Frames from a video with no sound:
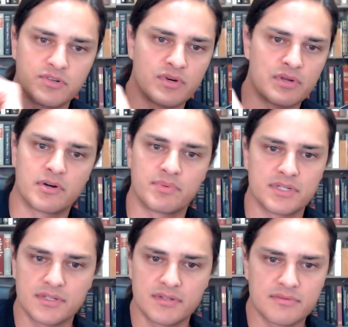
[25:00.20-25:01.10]

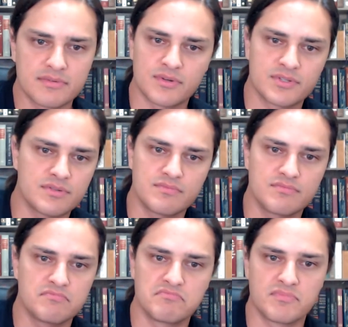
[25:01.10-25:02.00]
repurposed. So it's
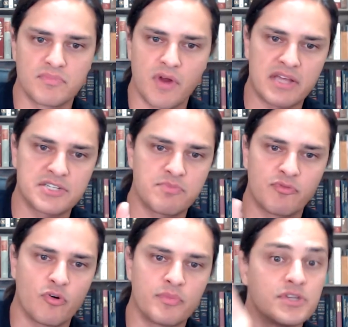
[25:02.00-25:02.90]
our best
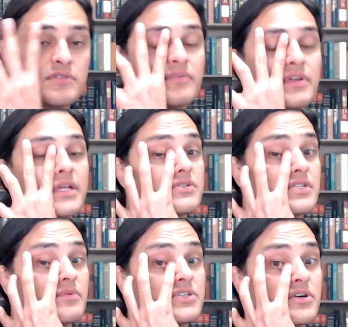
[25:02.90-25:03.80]
performing YouTube videos,
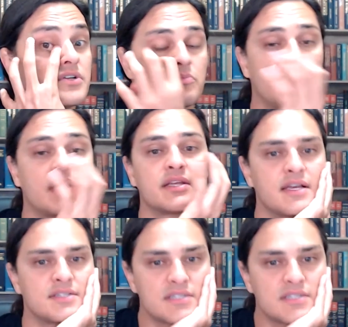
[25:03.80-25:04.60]
and then we turn it into a podcast.